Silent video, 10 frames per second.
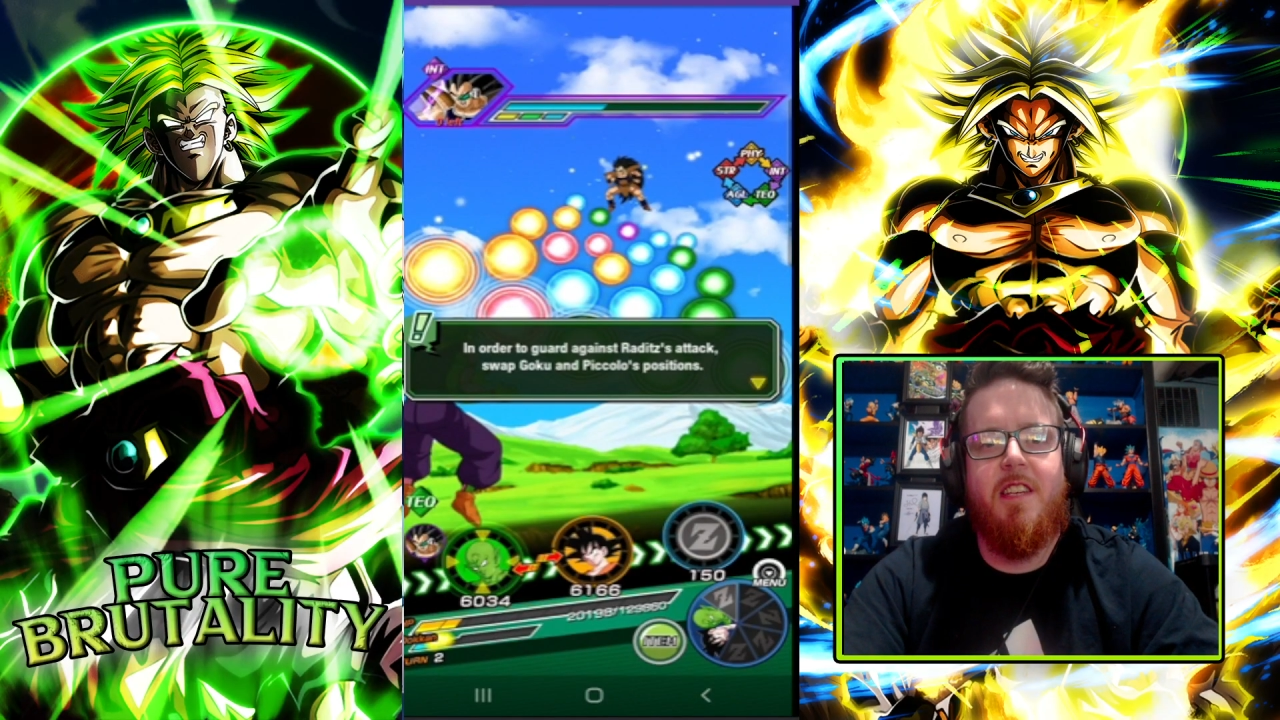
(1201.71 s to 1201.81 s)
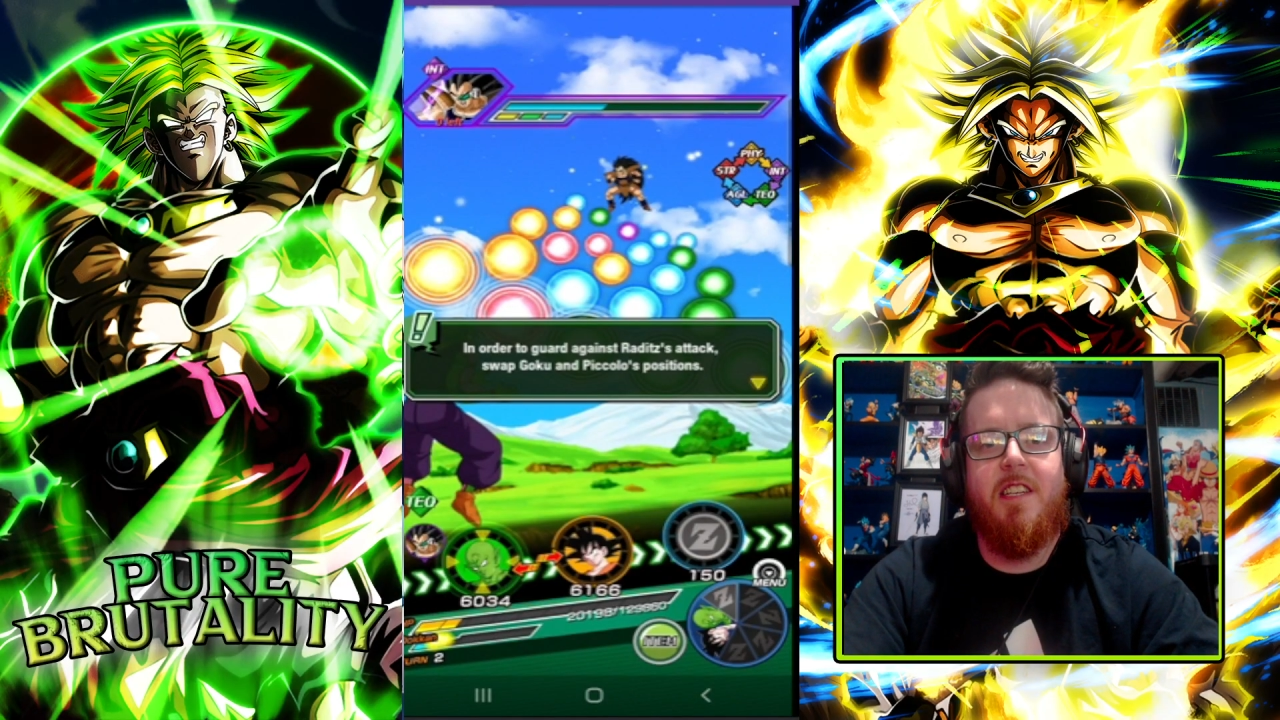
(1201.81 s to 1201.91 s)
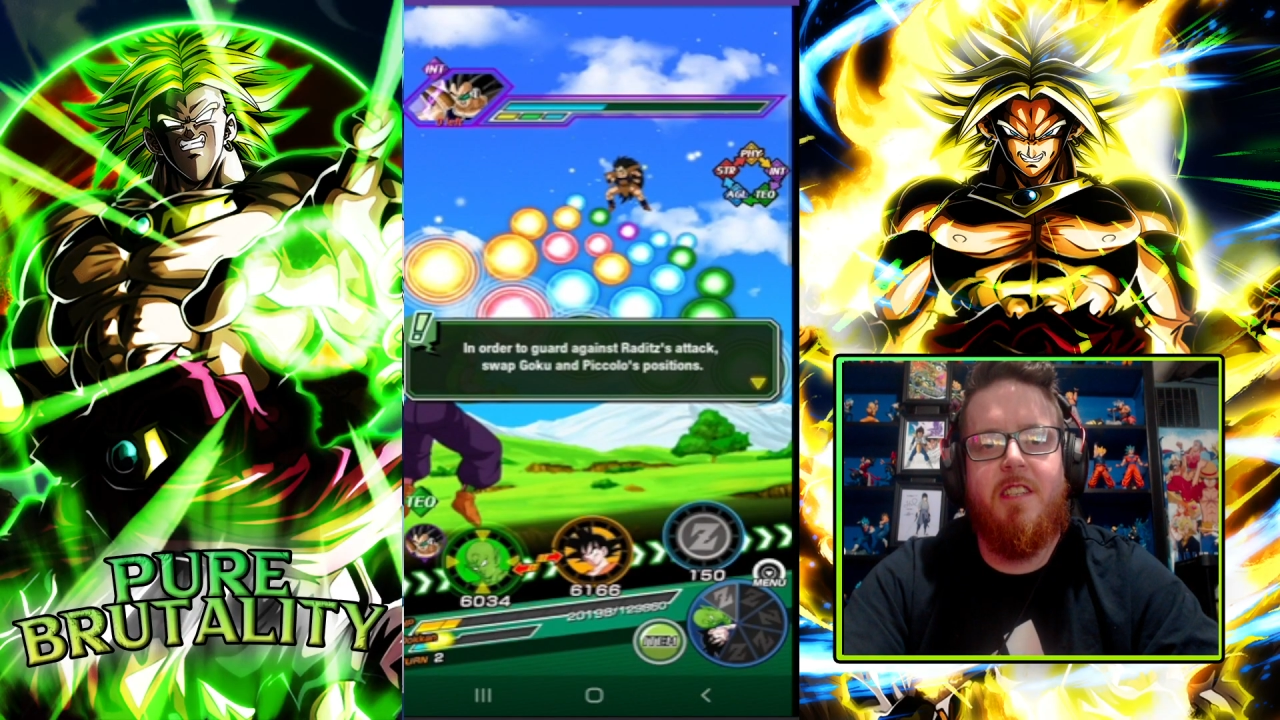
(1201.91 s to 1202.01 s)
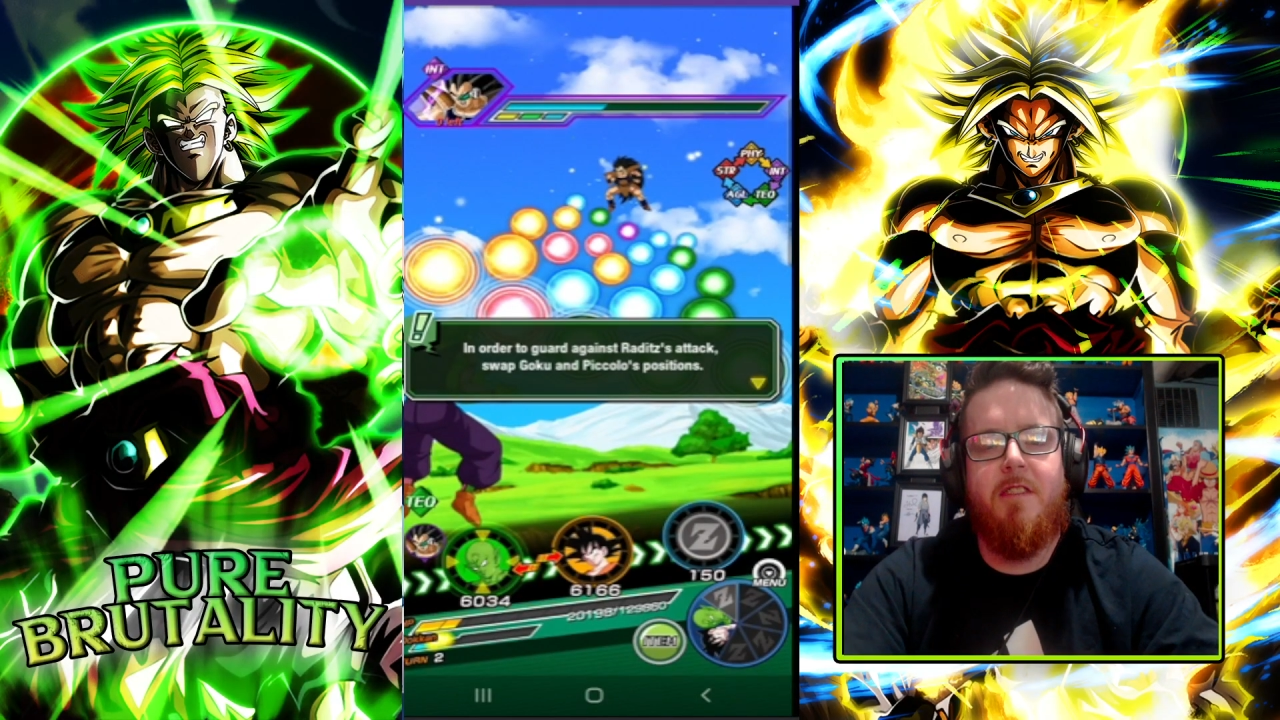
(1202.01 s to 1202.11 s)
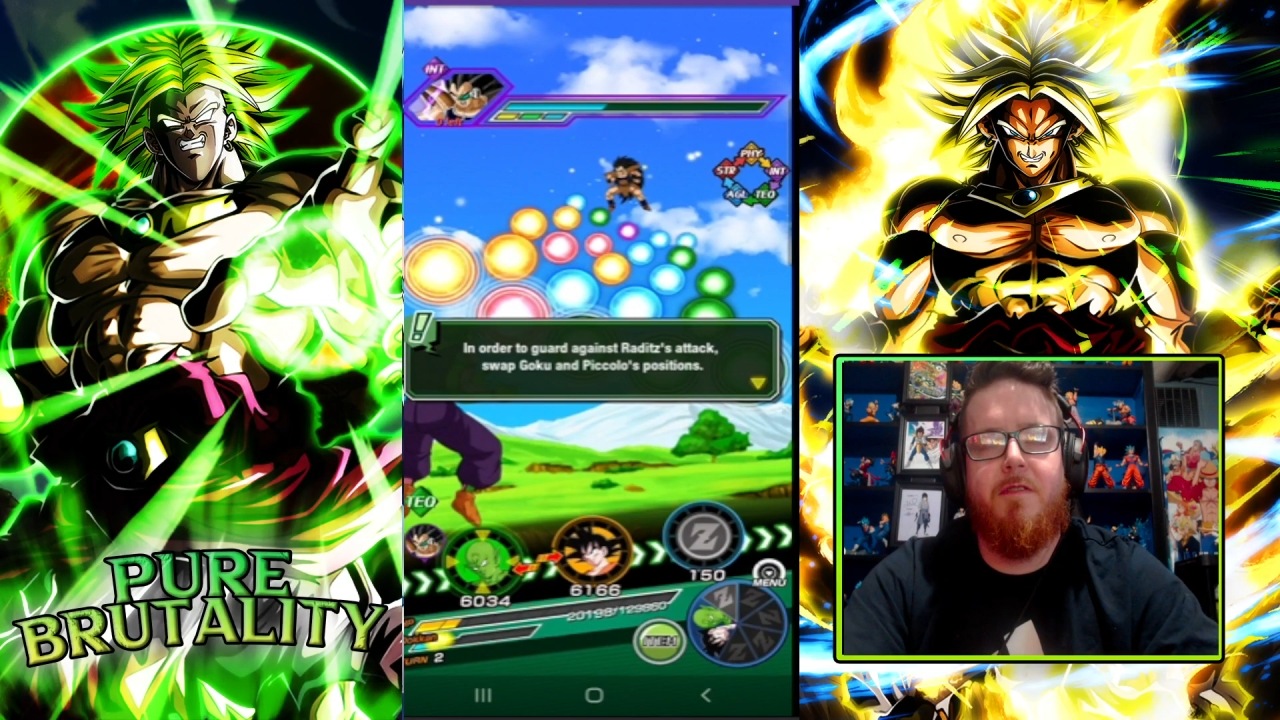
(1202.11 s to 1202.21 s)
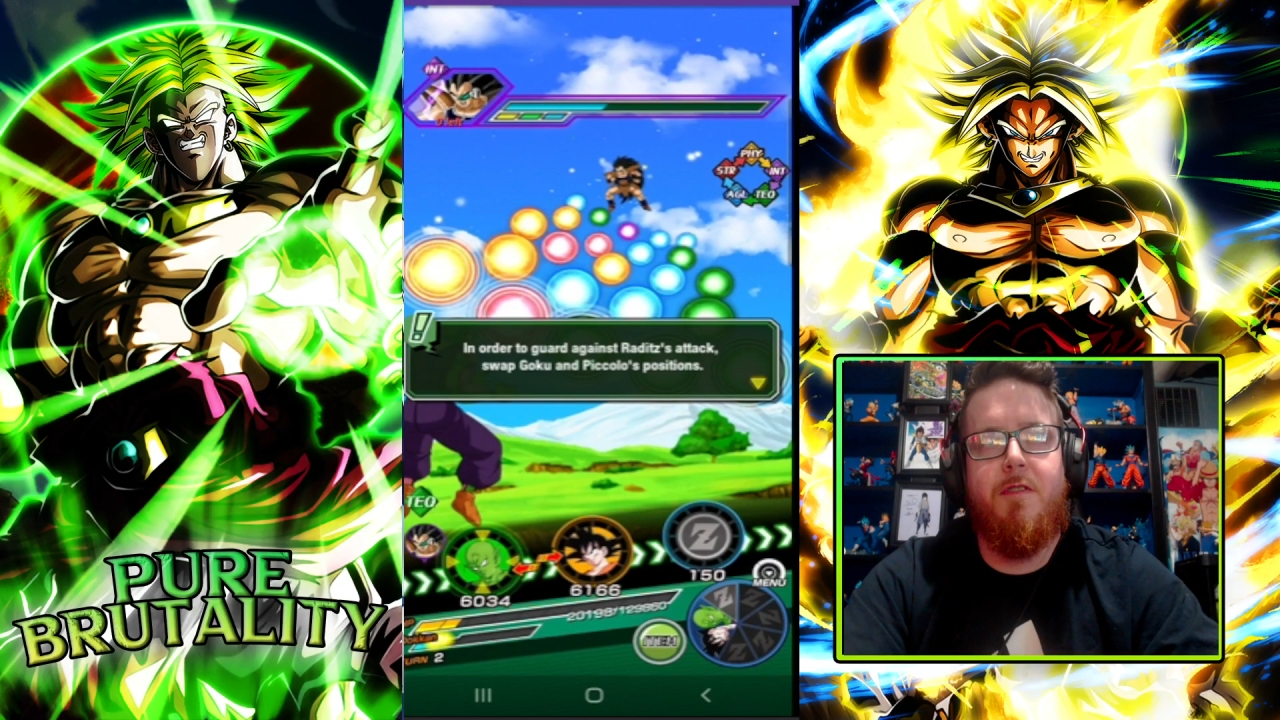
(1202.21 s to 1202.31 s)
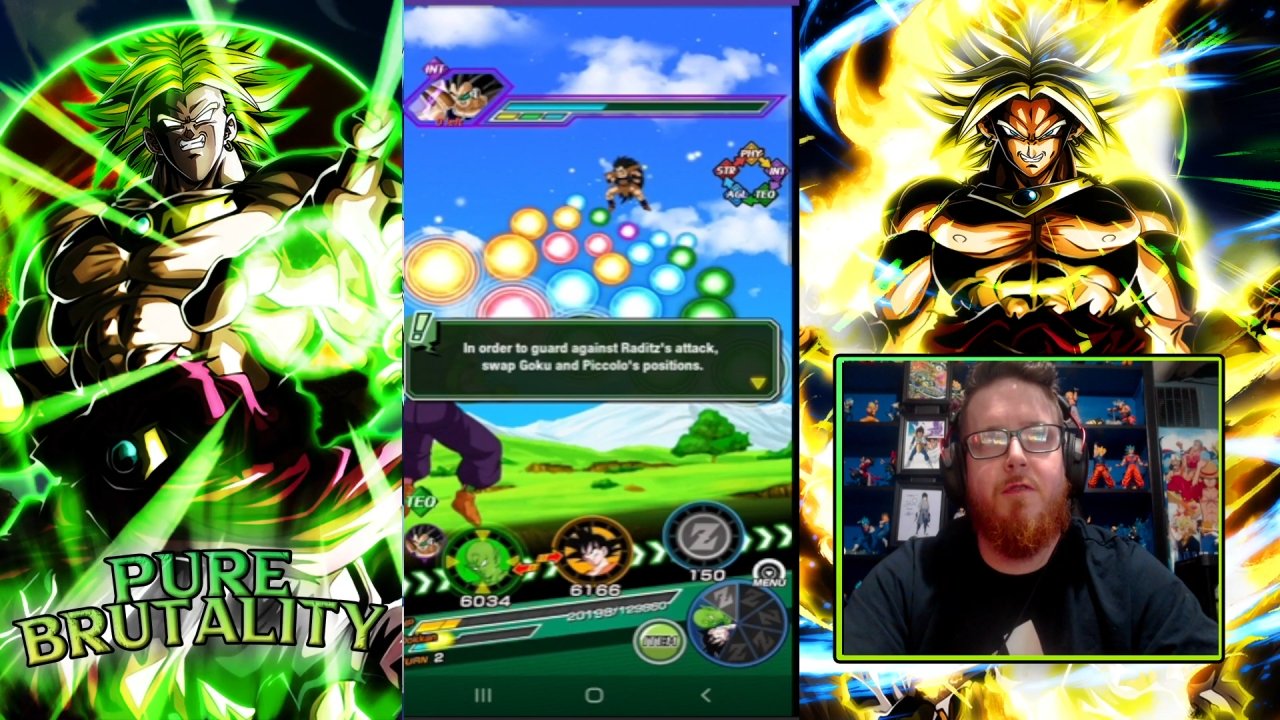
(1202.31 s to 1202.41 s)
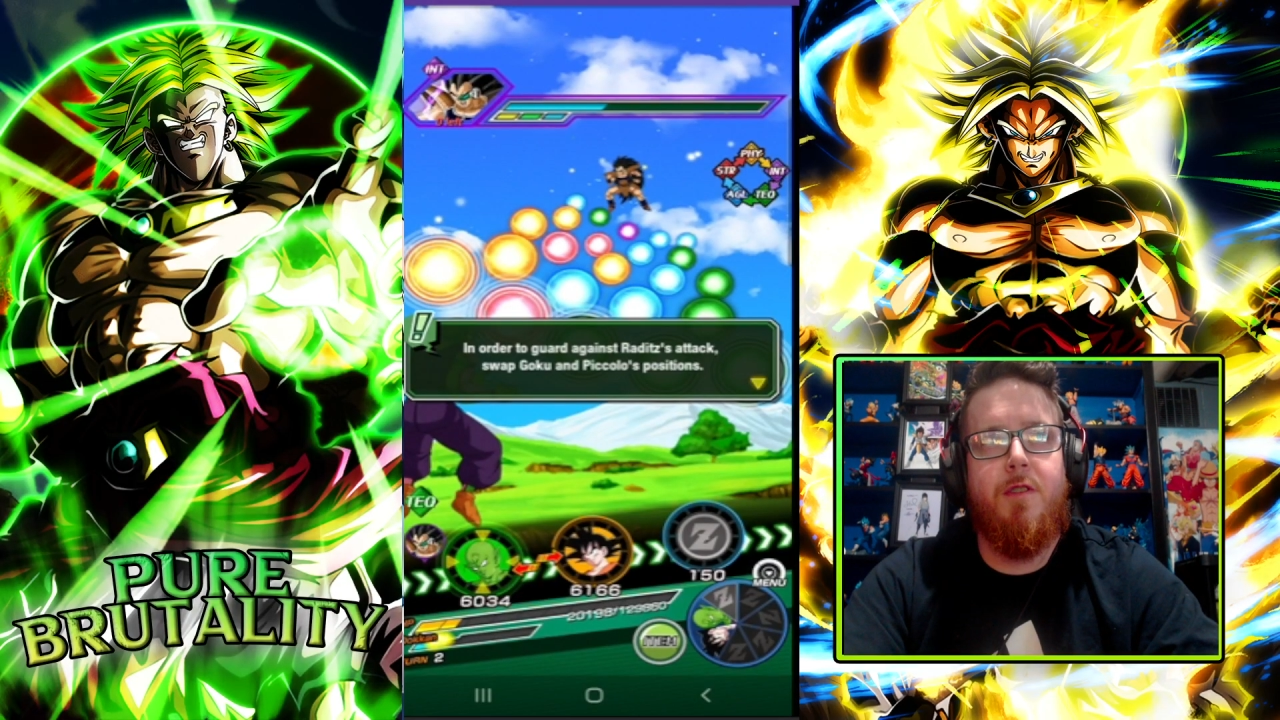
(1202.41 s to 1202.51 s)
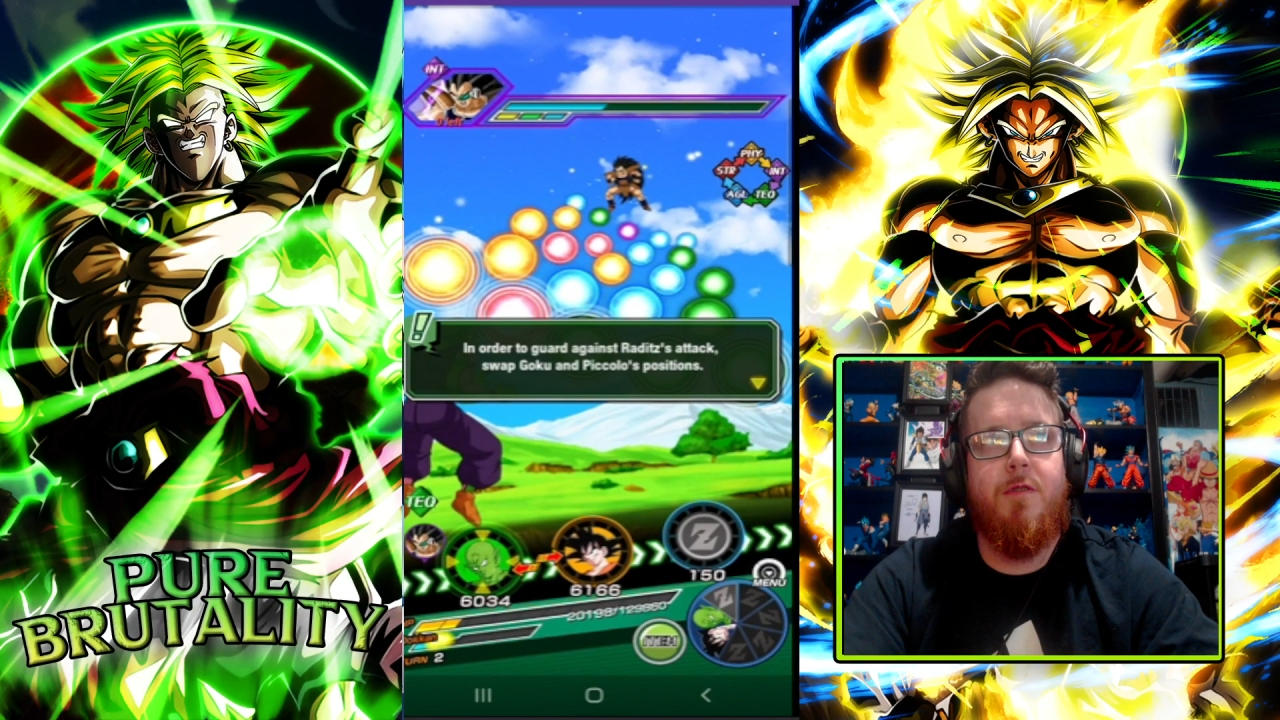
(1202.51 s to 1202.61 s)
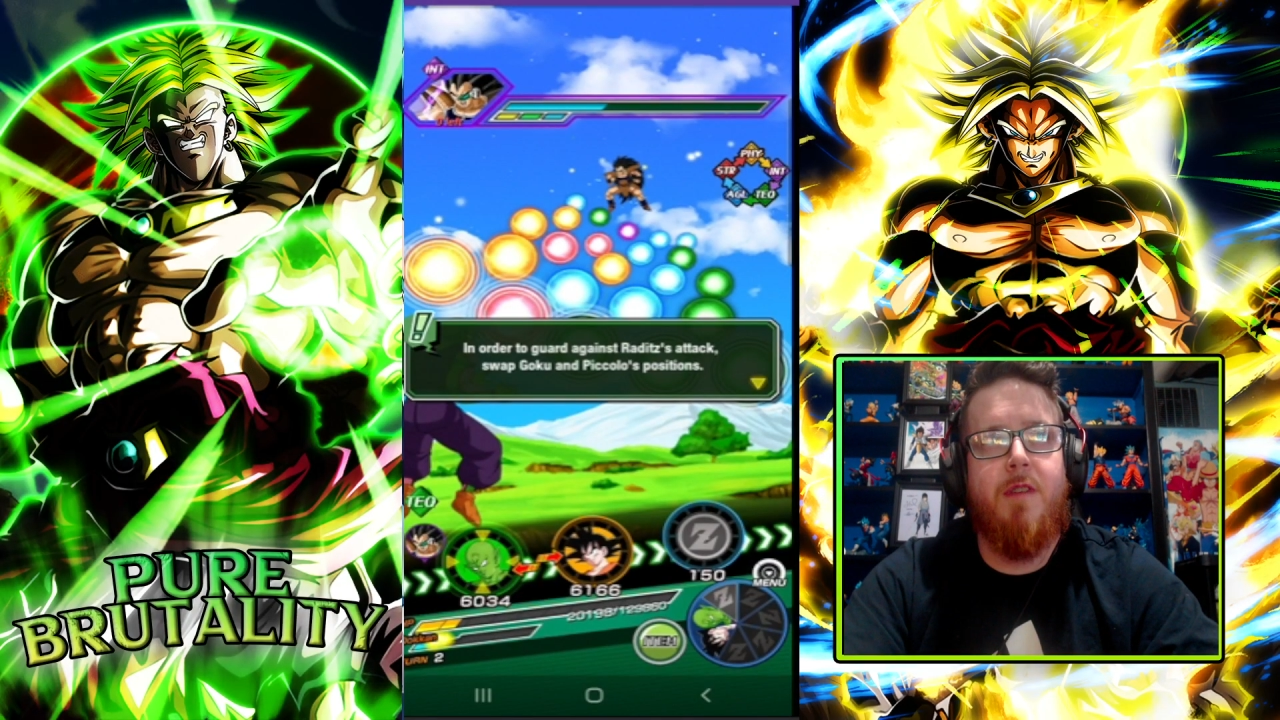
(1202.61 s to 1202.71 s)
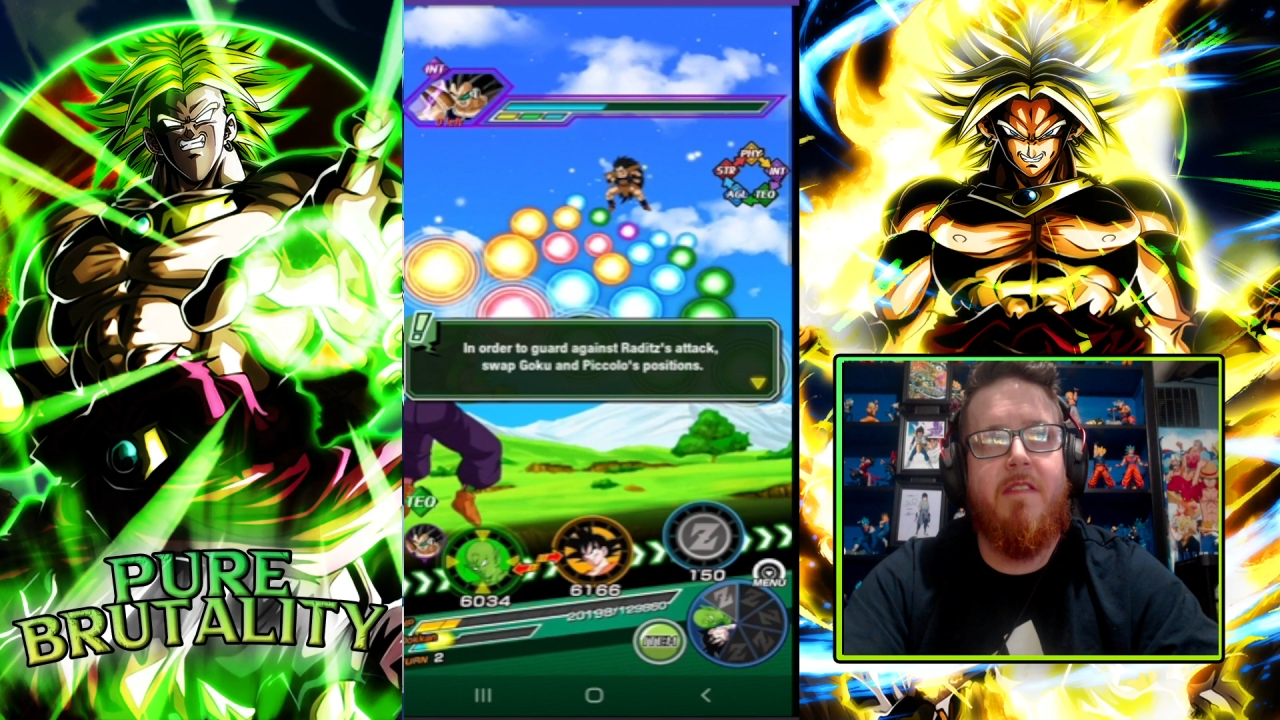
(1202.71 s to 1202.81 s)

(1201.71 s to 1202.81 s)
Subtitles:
Like I said, if you do